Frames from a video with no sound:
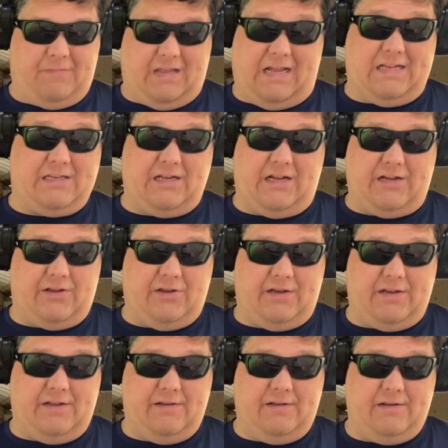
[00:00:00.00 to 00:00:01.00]
that's not
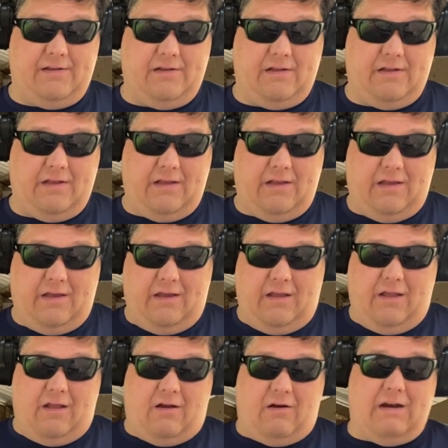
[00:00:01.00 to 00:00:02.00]
good.
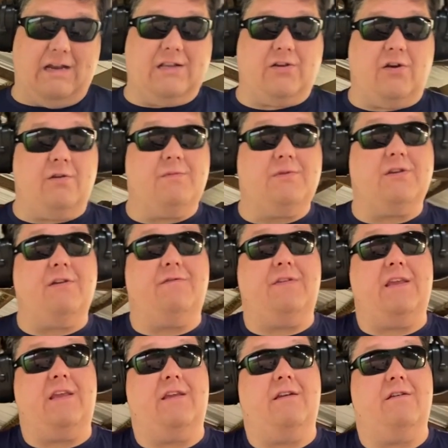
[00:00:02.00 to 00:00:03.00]
All right, in terms of
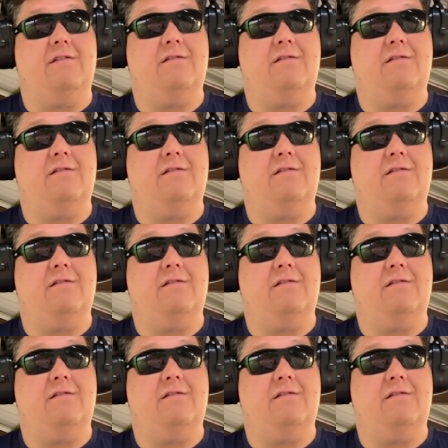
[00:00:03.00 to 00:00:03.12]
the